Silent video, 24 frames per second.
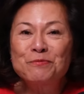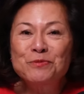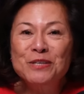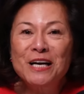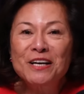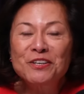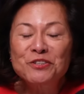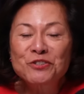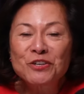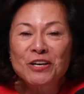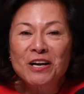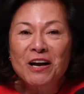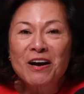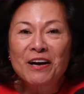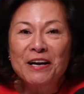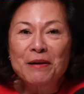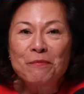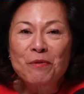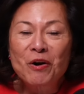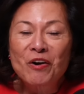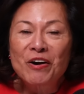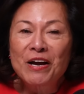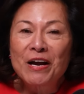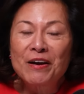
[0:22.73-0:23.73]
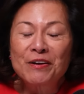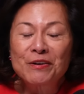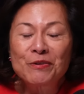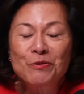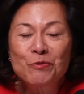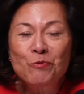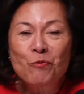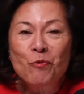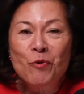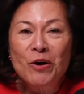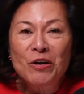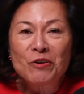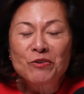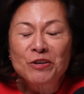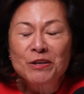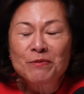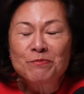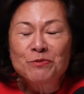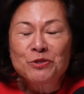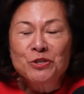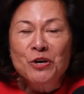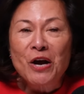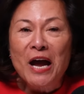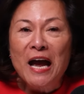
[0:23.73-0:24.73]
I'm Dr. Connie Mariano, and
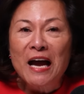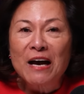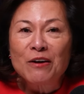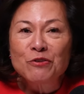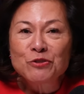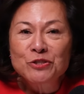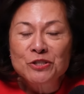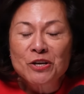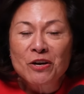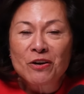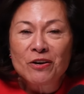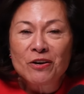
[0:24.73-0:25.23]
welcome to House